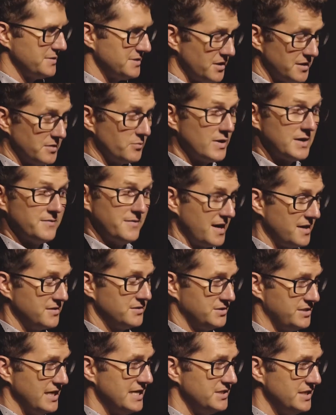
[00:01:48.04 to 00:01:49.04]
a result, and what are our
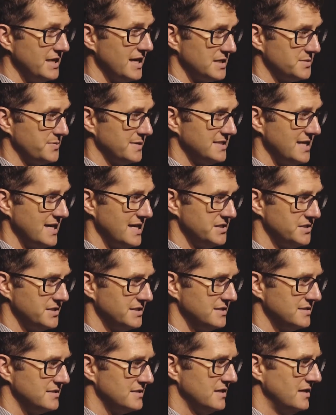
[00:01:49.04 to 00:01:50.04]
changing
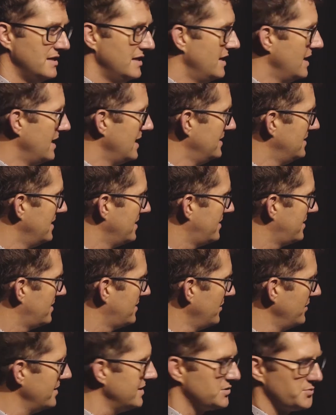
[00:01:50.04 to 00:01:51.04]
expectations? And the
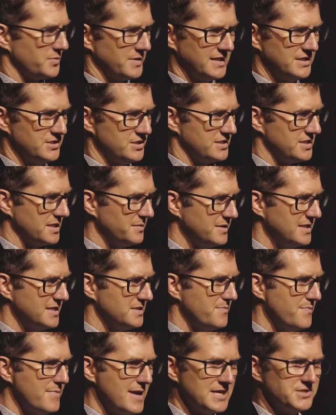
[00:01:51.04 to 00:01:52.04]
third is really just some of
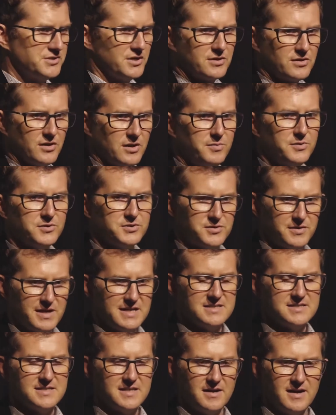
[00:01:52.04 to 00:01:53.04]
these major global
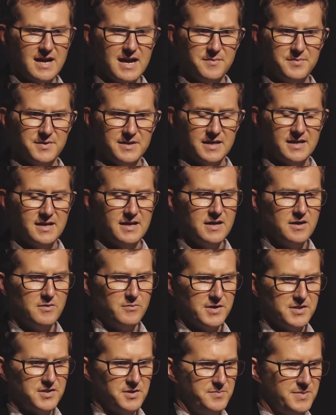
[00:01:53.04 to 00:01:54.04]
trends that are happening,
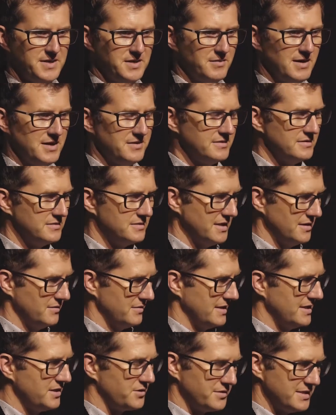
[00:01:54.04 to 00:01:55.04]
whether it be around, you know,
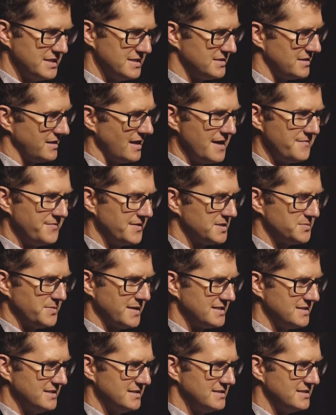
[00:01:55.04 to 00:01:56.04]
increased life
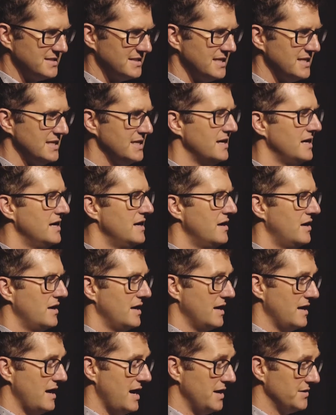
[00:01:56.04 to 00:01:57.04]
expectancy,
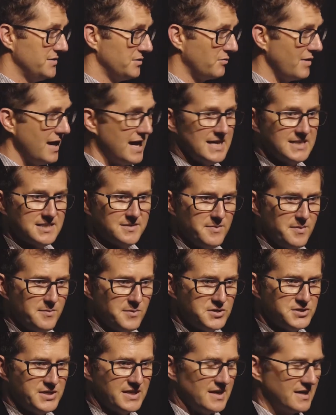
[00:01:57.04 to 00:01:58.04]
the rise of
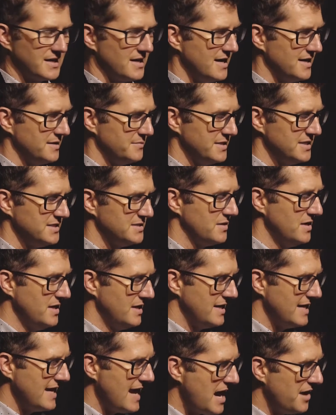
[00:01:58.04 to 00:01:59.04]
emerging economies,
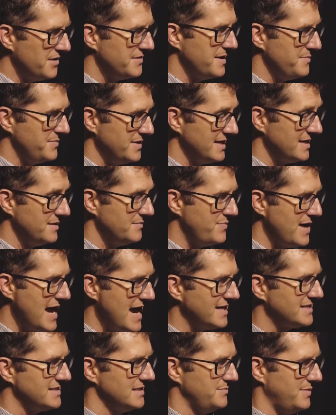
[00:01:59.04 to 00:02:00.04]
and how are they being
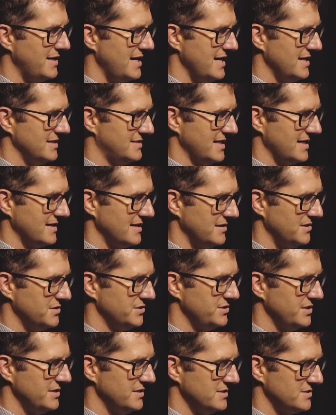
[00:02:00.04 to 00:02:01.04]
impacted by
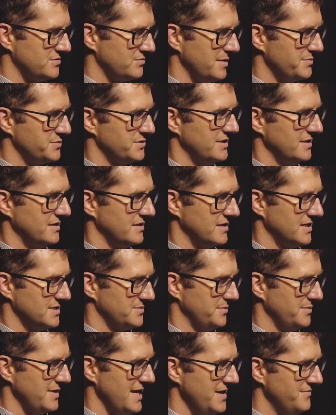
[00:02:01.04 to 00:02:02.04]
technology disruption and
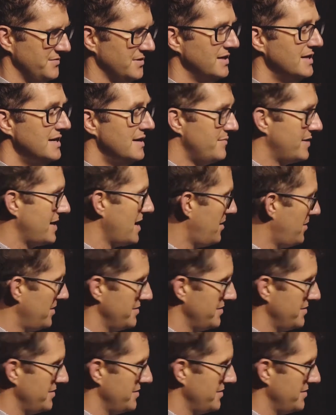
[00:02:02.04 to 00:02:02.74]
customer behavior, but how